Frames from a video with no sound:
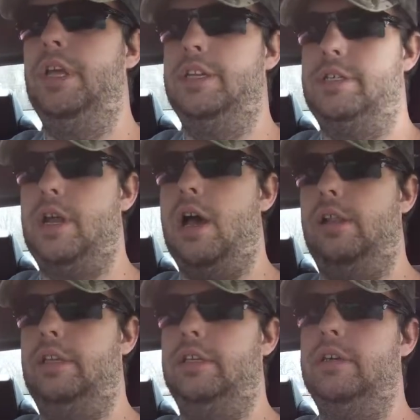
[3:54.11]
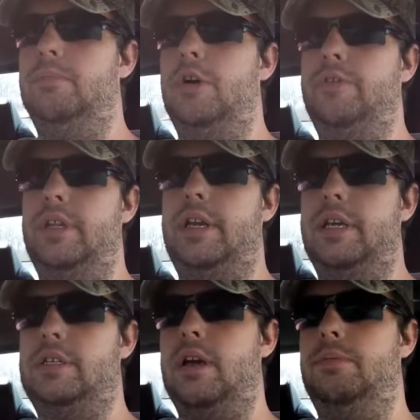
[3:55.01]
installing them over the
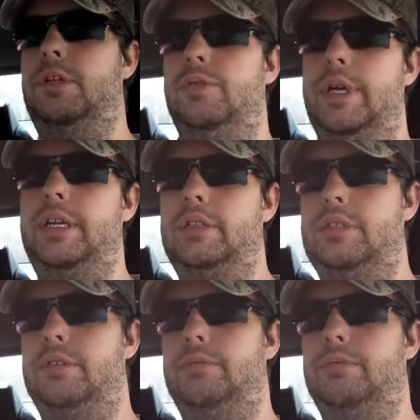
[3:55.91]
next couple of weeks,